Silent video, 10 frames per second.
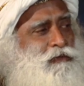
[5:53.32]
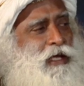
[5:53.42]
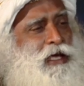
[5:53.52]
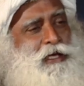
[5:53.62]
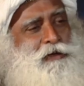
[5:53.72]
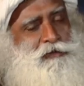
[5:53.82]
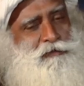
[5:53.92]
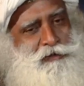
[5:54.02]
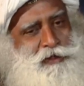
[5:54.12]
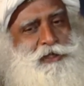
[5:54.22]
fly, if the
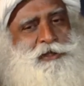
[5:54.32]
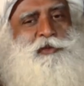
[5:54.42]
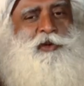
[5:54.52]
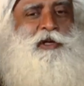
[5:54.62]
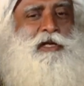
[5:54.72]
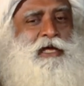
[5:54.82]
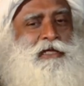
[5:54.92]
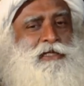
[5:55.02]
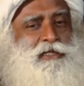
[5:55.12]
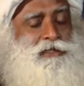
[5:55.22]
wind is blowing
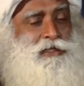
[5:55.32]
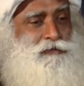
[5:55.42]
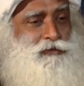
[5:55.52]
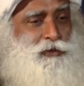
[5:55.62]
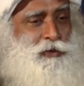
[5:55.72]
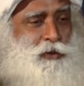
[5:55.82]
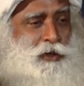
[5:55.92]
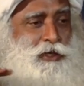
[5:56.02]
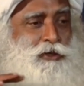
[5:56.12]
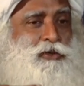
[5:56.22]
like this, if you go
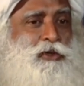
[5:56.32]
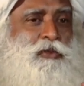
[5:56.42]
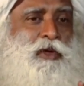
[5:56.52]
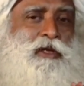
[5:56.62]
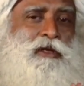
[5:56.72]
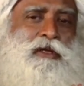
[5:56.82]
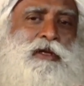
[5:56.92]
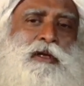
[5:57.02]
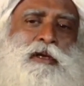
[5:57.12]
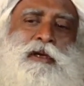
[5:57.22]
into the wind,
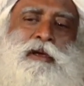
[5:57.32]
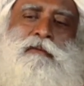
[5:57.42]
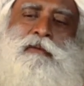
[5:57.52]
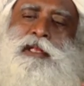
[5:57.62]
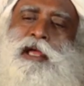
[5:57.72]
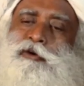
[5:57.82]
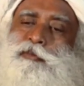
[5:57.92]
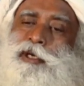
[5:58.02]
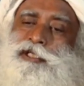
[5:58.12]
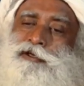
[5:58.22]
without
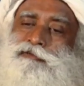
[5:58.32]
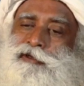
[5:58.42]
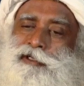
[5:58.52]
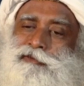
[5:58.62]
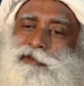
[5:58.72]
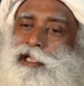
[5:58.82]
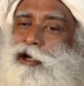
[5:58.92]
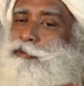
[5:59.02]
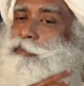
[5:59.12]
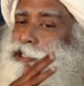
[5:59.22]
much effort,
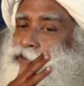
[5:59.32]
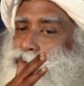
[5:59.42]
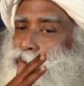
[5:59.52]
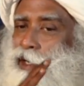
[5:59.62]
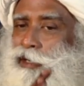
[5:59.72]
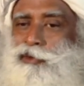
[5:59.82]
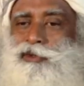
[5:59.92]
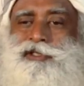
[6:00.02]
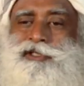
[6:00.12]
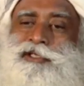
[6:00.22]
without much fuel, you'll
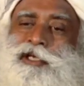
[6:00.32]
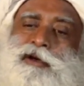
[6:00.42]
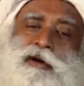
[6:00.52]
just take